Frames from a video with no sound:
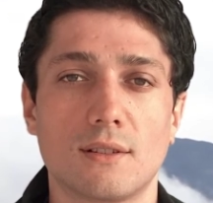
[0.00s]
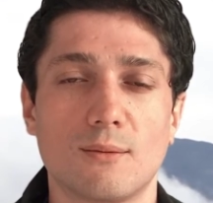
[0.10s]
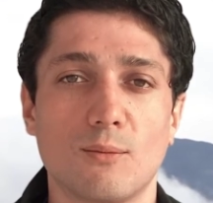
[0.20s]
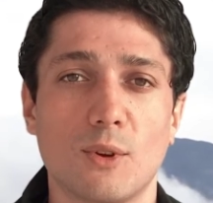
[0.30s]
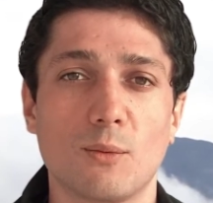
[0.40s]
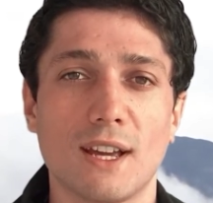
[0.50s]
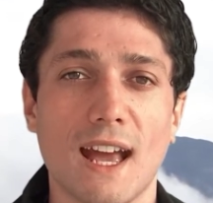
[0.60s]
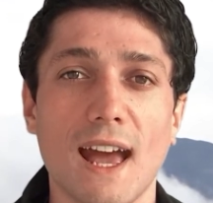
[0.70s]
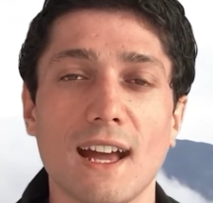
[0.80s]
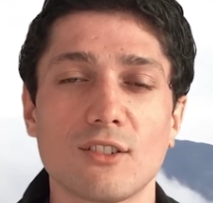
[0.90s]
when we
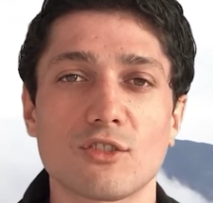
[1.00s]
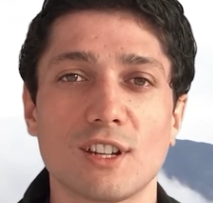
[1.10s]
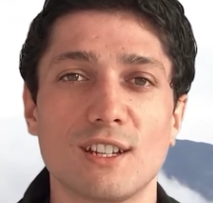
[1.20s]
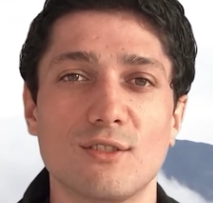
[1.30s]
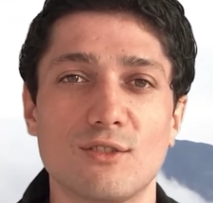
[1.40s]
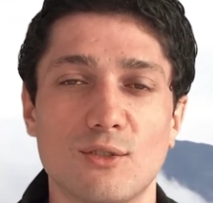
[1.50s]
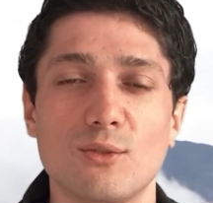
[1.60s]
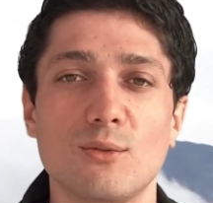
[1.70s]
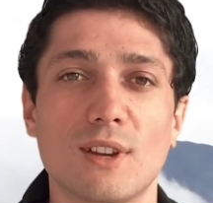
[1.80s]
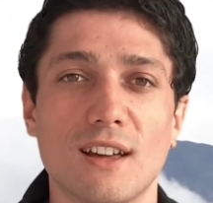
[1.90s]
actually do
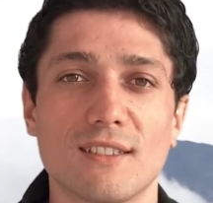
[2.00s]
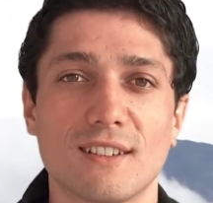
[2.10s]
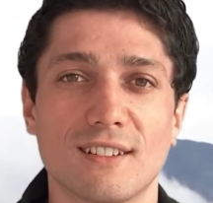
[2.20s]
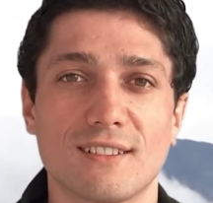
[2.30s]
nothing,